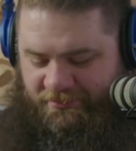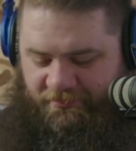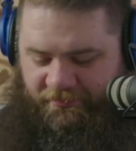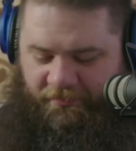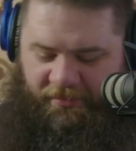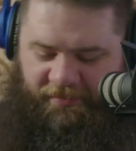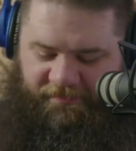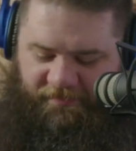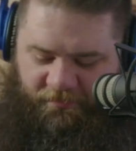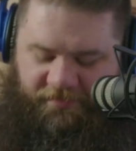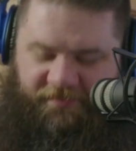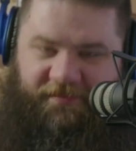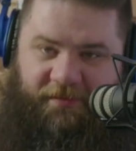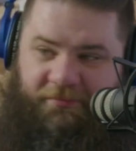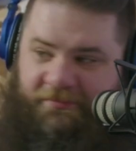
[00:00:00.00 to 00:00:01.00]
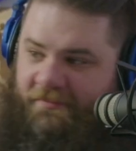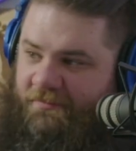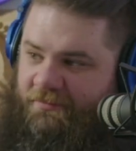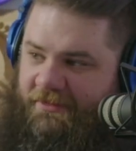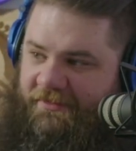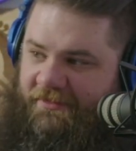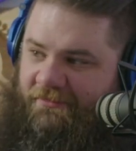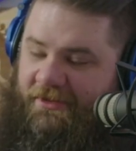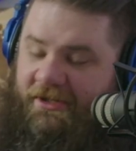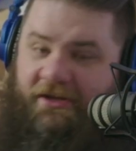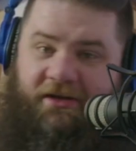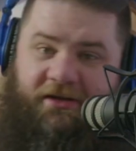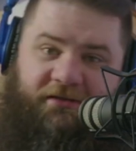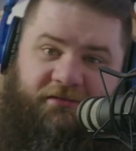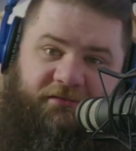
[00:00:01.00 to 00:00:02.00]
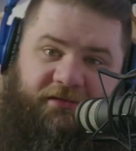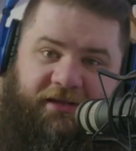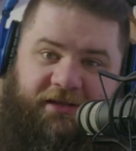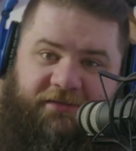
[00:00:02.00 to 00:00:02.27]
So I guess that's what this episode is brought to you by. Link